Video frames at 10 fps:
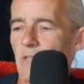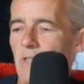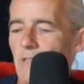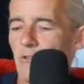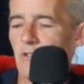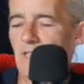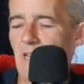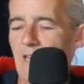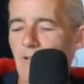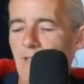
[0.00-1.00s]
it's
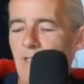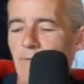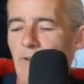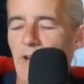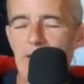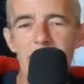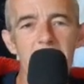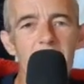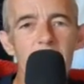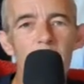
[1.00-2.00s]
clearly
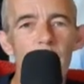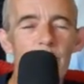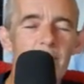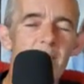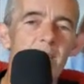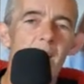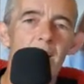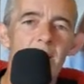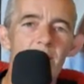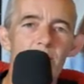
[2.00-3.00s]
defined or it is
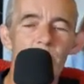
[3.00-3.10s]
not.